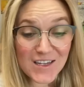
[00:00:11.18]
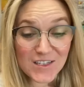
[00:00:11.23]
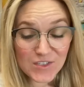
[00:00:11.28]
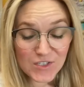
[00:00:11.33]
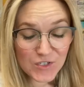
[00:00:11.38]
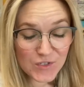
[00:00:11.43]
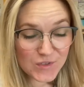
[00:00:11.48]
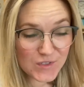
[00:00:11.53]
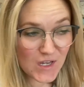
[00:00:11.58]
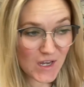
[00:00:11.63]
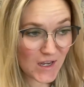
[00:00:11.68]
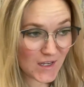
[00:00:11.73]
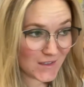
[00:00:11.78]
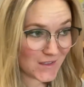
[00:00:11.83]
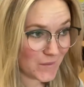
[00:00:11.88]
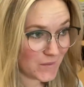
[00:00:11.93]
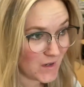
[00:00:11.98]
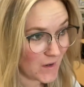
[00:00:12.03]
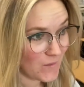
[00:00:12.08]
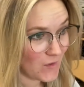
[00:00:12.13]
is Tuesday,
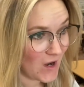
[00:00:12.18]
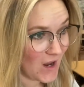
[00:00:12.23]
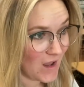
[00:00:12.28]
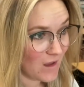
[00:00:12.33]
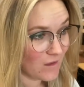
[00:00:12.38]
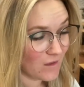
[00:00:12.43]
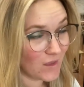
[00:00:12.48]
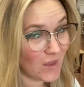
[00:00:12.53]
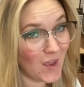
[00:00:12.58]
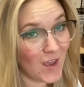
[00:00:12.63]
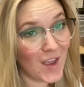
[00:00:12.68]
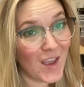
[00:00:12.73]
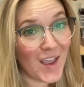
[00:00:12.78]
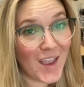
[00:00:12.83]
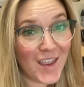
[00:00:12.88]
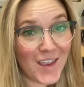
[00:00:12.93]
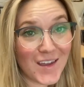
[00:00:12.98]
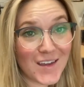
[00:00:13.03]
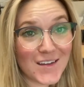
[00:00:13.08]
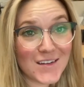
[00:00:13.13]
September 8th,
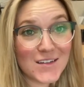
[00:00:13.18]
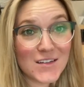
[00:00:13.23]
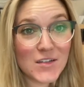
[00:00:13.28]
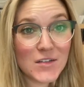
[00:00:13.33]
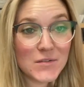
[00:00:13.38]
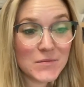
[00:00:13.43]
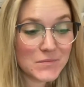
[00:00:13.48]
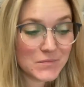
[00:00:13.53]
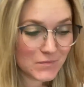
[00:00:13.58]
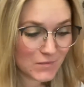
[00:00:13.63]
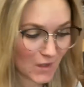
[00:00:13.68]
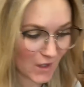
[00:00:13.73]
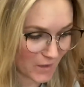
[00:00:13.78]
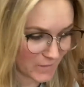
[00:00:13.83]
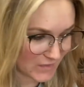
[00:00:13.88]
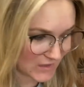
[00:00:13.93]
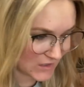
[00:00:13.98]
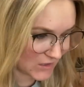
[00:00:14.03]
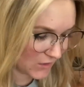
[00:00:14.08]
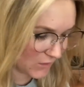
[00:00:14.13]
and
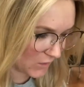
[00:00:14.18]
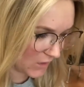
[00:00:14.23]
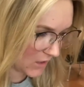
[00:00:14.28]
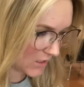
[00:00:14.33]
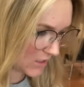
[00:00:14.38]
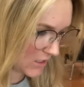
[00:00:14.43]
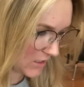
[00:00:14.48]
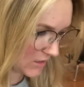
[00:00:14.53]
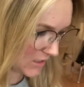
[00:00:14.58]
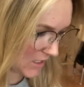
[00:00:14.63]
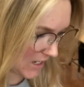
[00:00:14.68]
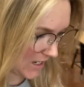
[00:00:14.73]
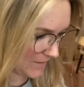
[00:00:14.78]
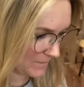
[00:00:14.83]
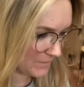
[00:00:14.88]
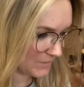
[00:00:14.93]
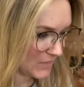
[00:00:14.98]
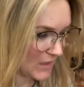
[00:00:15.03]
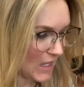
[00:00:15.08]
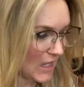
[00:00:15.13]
I'm still working
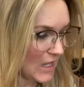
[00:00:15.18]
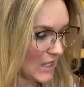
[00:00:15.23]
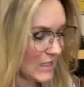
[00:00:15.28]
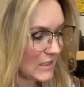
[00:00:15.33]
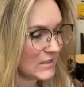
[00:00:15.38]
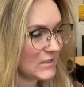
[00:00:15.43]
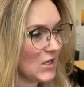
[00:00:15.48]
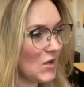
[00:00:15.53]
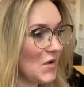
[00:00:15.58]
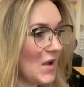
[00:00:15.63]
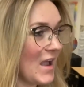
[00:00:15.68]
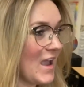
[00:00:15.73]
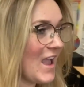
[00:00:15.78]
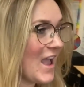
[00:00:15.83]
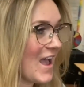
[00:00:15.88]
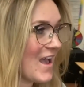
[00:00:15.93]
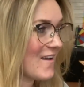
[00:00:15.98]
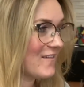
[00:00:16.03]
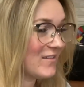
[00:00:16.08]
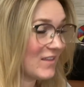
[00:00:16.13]
online. So I
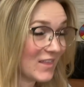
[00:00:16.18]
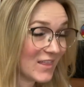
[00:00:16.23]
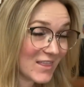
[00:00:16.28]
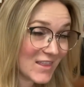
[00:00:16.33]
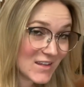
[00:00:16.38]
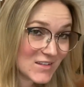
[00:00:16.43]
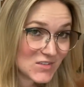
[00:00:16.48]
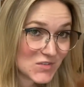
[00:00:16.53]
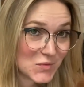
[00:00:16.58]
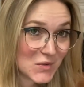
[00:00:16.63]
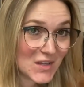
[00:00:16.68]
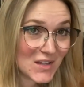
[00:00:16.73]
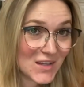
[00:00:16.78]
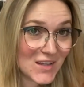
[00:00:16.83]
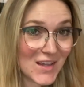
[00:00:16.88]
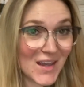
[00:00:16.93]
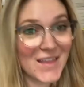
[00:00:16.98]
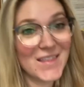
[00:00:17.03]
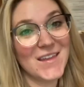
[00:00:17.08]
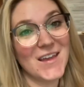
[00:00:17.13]
have this week
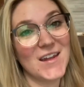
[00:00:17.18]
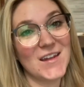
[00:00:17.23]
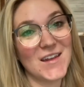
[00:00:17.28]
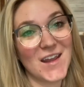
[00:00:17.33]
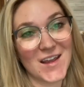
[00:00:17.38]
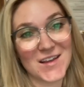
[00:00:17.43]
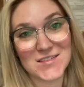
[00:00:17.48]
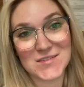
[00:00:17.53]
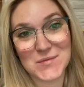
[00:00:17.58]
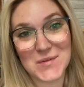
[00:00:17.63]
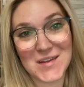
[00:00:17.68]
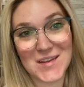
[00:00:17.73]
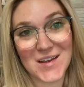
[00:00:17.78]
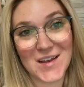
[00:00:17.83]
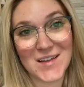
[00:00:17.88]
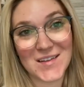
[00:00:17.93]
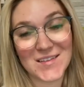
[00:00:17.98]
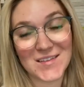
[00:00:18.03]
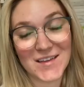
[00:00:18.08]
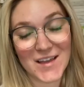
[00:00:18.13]
and then next week
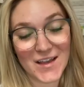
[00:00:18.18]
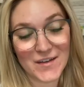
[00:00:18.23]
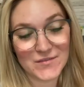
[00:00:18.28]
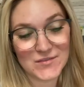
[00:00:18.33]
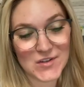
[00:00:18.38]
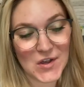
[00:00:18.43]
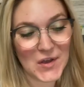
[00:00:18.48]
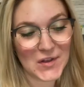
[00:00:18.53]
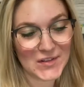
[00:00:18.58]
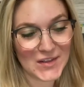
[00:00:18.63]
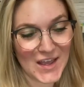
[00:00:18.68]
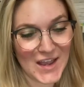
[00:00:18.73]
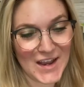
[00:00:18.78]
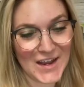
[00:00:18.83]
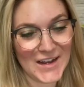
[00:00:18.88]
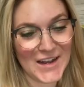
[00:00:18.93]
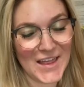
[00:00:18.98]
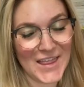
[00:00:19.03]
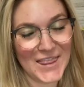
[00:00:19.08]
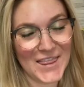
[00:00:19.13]
left
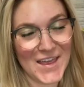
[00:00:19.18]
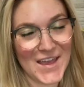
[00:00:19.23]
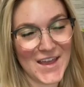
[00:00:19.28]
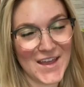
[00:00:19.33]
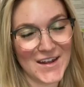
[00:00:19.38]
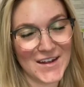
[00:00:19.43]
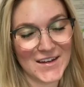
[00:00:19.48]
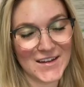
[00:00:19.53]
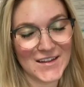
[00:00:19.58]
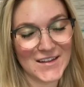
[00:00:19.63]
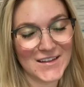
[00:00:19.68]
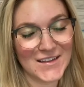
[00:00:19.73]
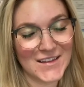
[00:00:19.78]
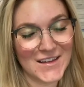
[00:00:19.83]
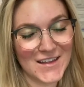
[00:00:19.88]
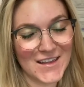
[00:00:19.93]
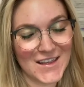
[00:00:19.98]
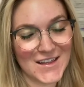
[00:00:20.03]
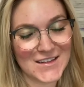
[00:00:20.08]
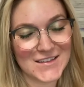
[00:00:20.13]
online, and then the
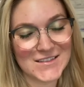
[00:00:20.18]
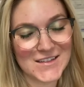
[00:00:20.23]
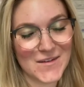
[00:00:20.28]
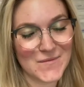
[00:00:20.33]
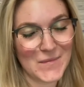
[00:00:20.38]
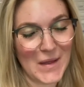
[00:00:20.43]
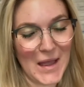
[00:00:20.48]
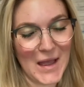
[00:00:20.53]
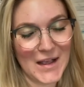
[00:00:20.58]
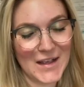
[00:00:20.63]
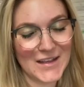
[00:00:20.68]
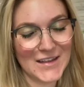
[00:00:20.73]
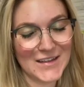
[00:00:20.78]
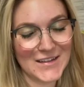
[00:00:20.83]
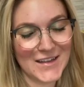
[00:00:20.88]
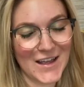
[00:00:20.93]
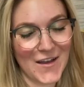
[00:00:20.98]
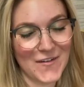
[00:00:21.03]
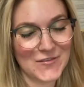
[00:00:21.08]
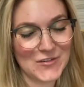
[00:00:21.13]
kids come back
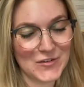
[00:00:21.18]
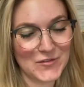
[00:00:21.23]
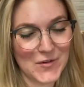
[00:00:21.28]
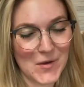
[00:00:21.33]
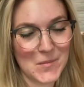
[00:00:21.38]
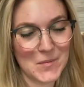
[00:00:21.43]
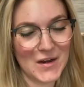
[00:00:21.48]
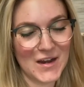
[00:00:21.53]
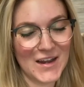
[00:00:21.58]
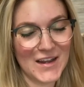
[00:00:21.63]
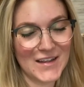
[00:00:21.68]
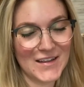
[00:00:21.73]
after fall break.